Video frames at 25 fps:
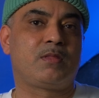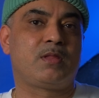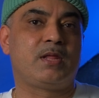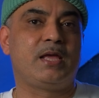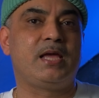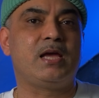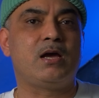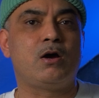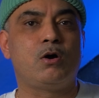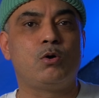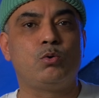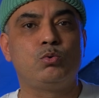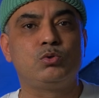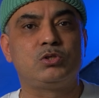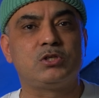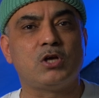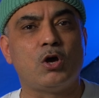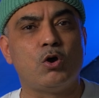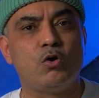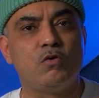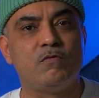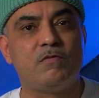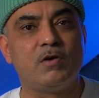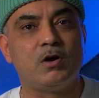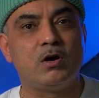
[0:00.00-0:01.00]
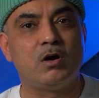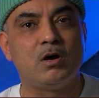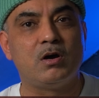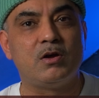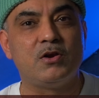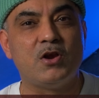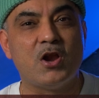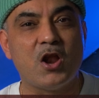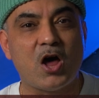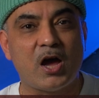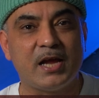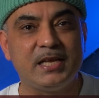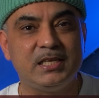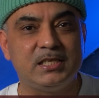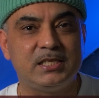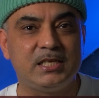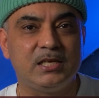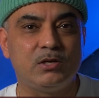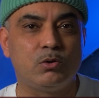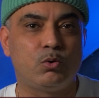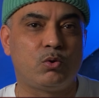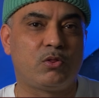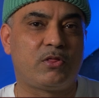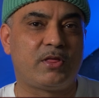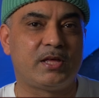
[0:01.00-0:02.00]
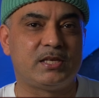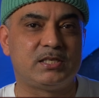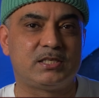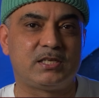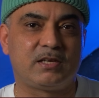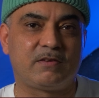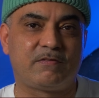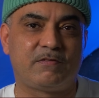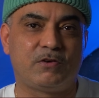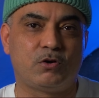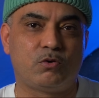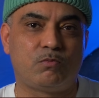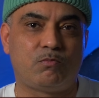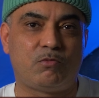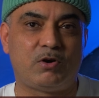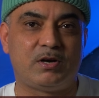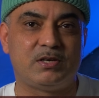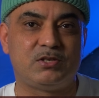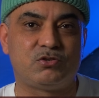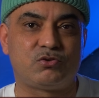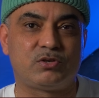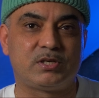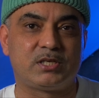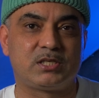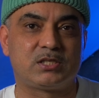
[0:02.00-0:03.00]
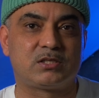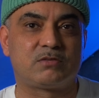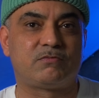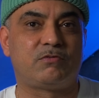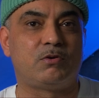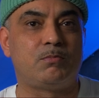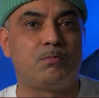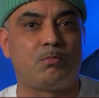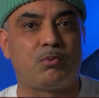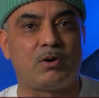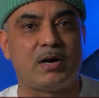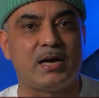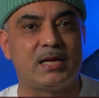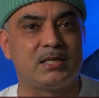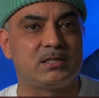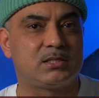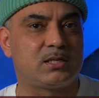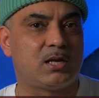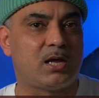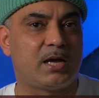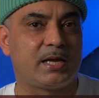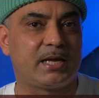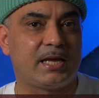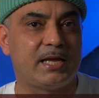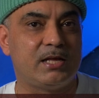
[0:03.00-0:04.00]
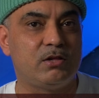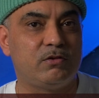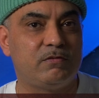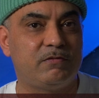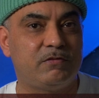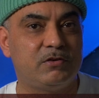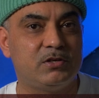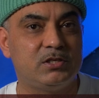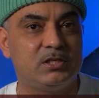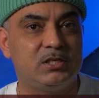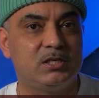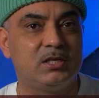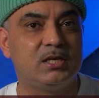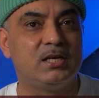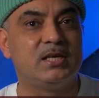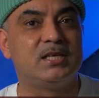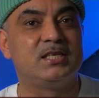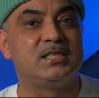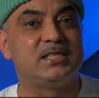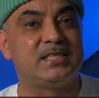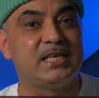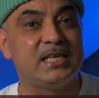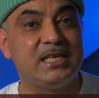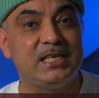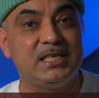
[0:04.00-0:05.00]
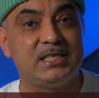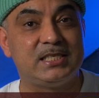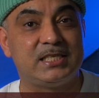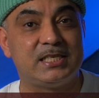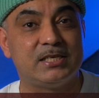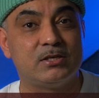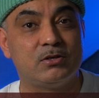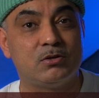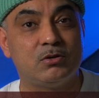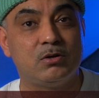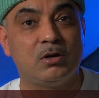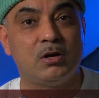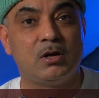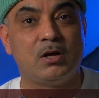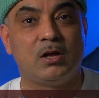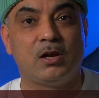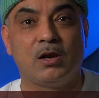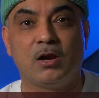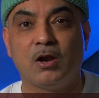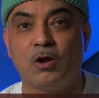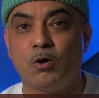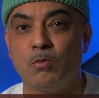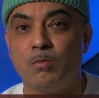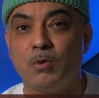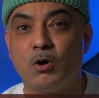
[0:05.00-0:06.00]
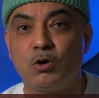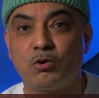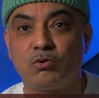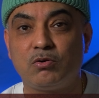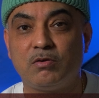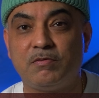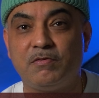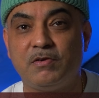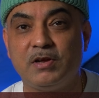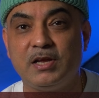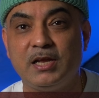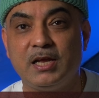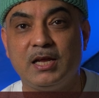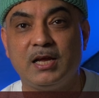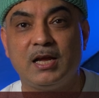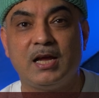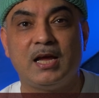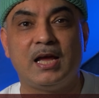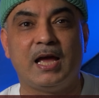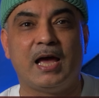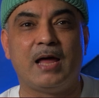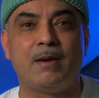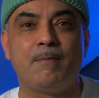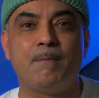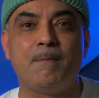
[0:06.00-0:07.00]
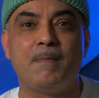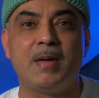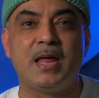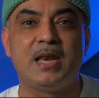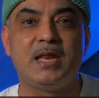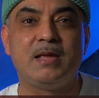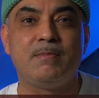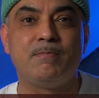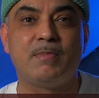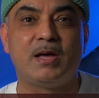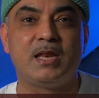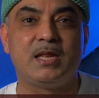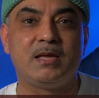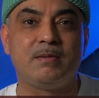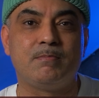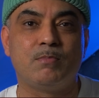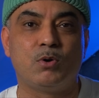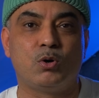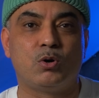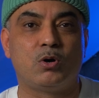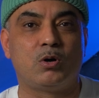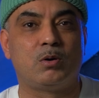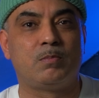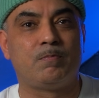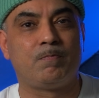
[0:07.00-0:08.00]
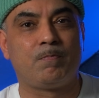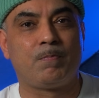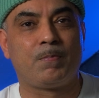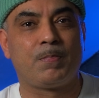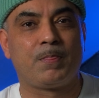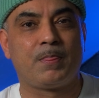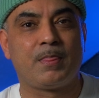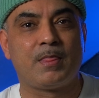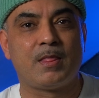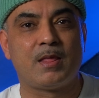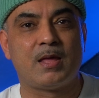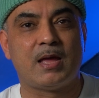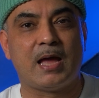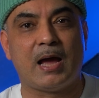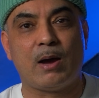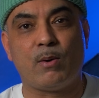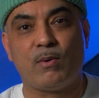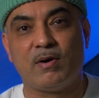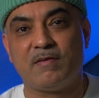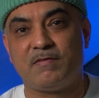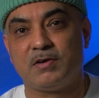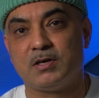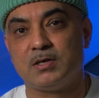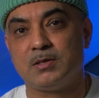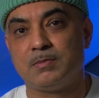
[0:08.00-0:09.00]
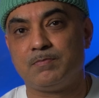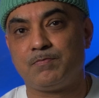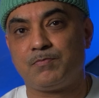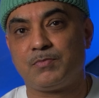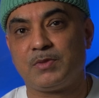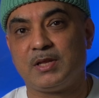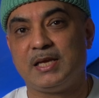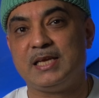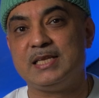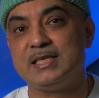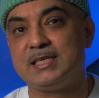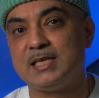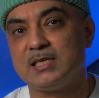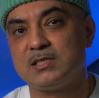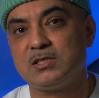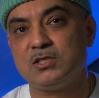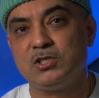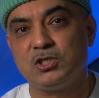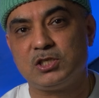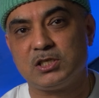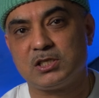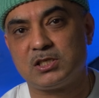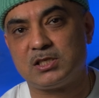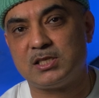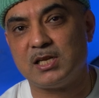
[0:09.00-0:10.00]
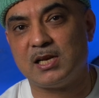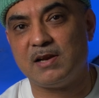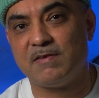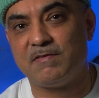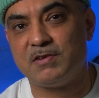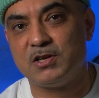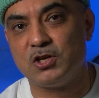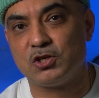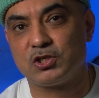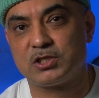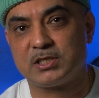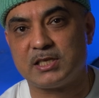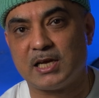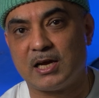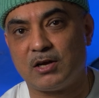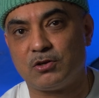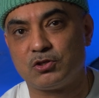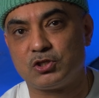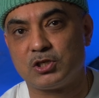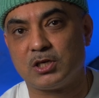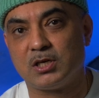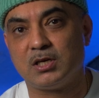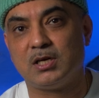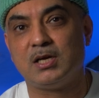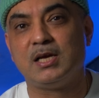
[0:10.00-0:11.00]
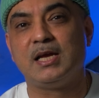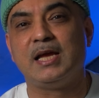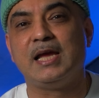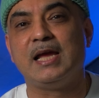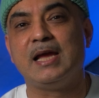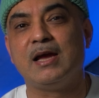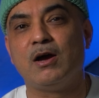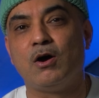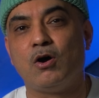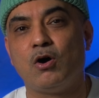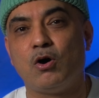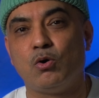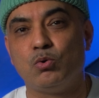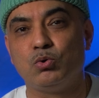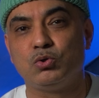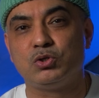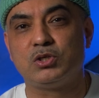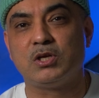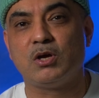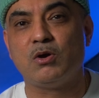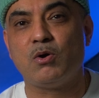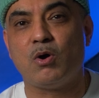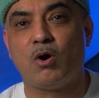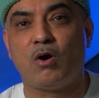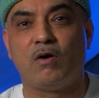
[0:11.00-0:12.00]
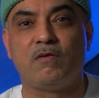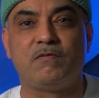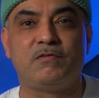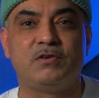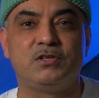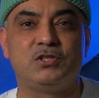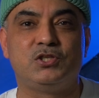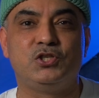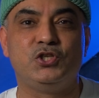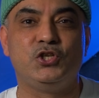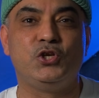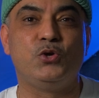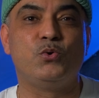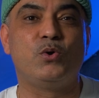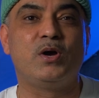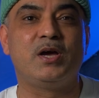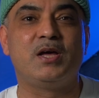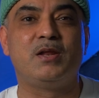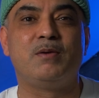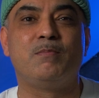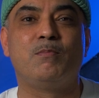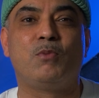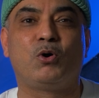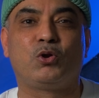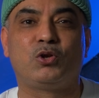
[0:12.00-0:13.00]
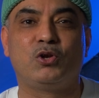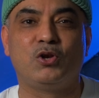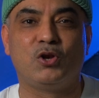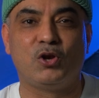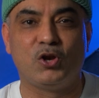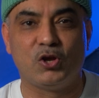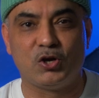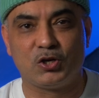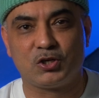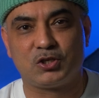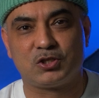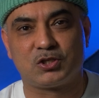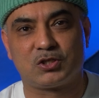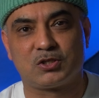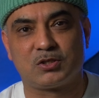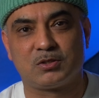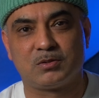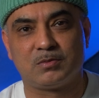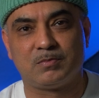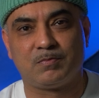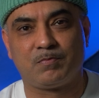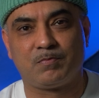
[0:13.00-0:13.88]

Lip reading: It holds over 90 authentic film renderings from brands like Ilford, CineStill, Lomography, and many, many more. However, it doesn't just deliver nostalgia, it also offers newer and modern looks.